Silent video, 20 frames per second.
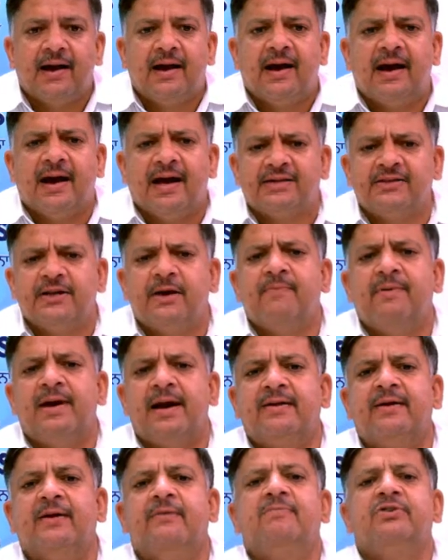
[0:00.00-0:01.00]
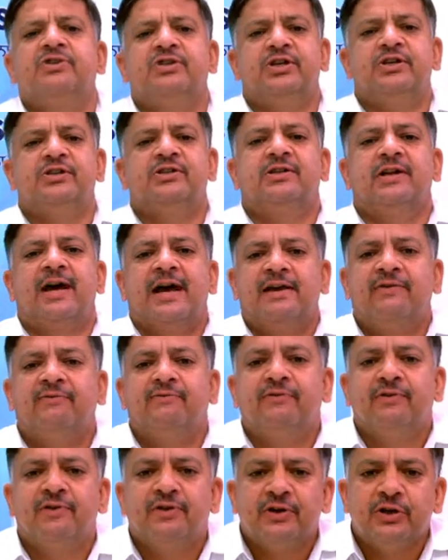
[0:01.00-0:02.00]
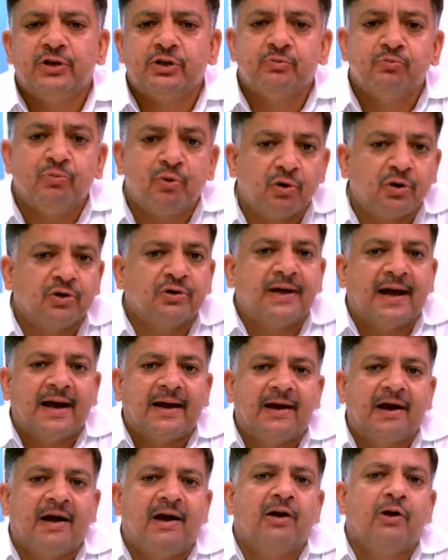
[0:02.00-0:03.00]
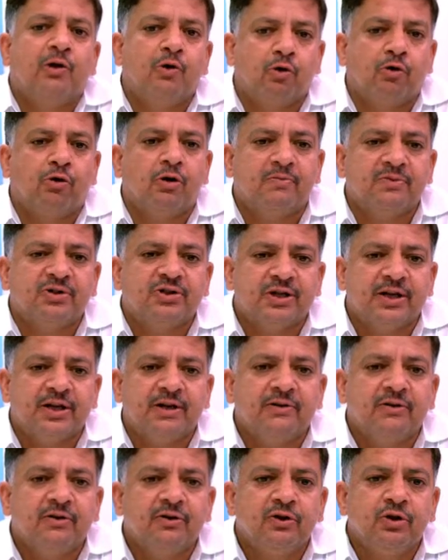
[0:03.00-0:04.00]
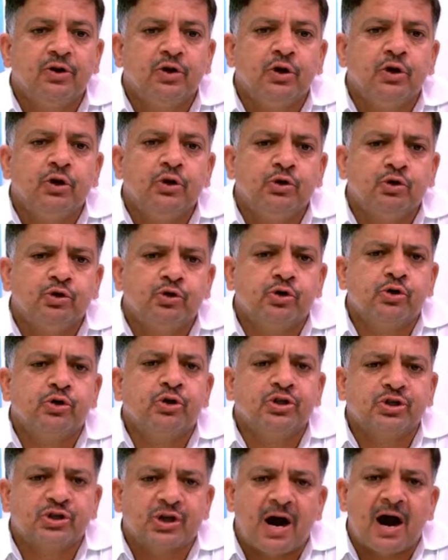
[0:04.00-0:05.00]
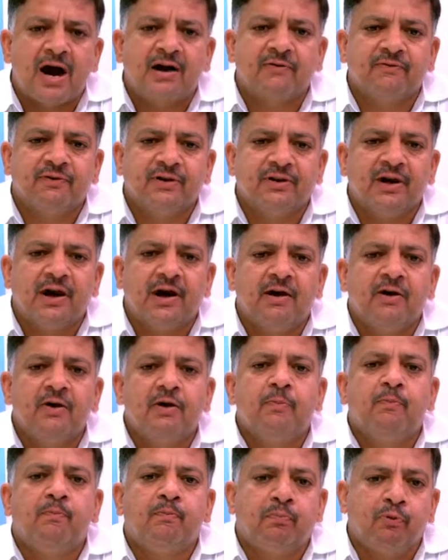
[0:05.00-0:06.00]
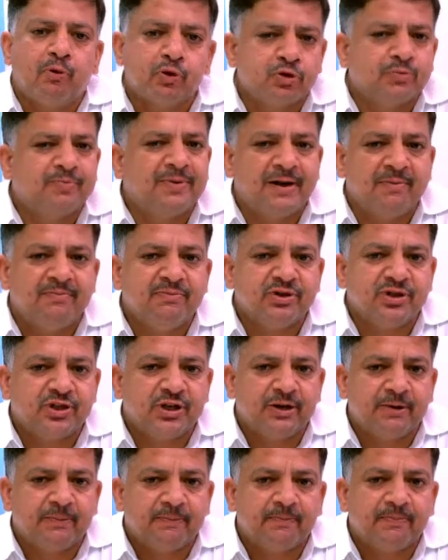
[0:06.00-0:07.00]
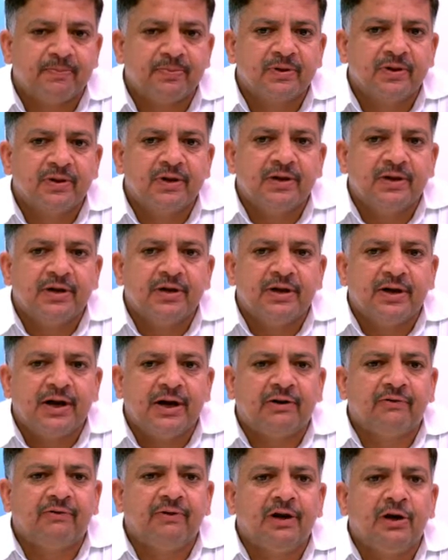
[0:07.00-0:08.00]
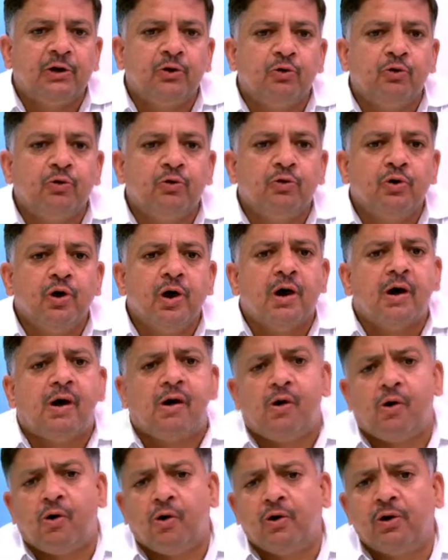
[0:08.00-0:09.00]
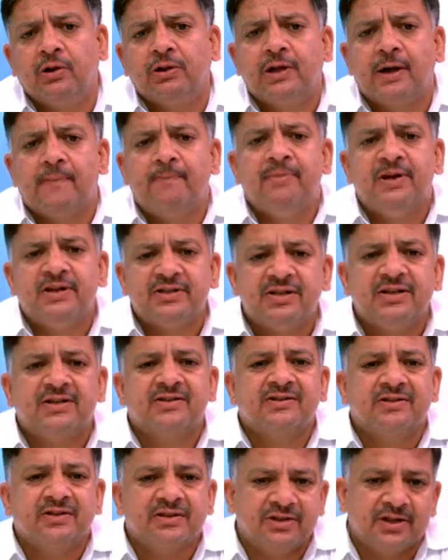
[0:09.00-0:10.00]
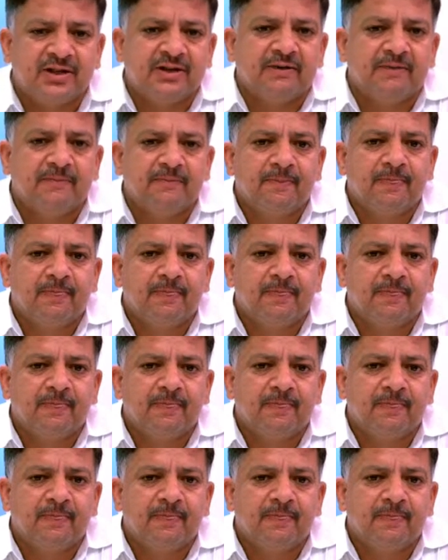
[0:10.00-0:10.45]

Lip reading: As a branded machine's life is more than a local machine, you should start with a post-bed machine. It will do all the basic stitching